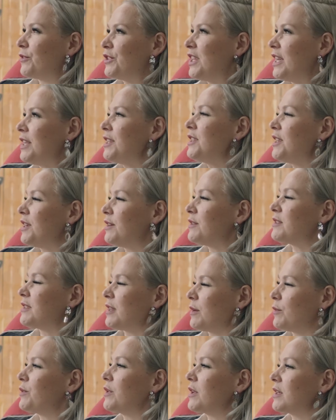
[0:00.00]
for 10
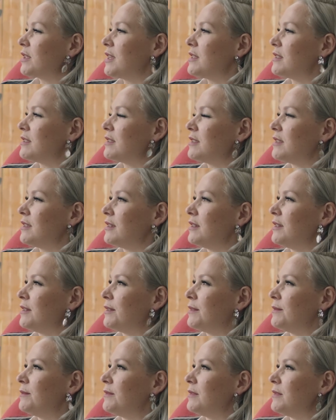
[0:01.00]
years I worked as
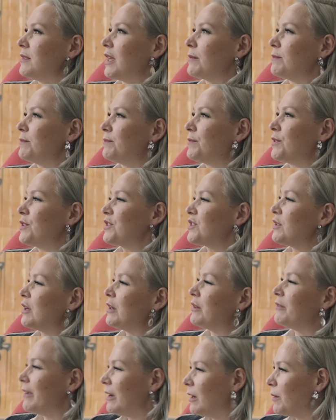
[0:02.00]
um, like
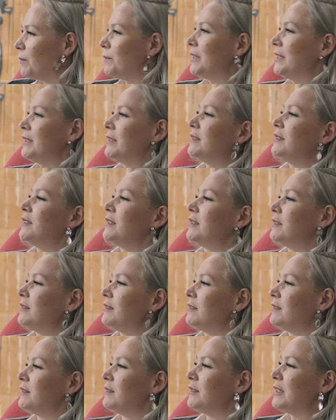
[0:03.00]
personal development
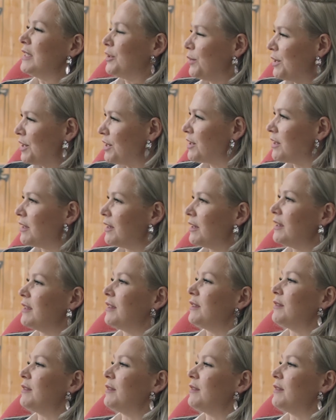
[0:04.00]
and intuition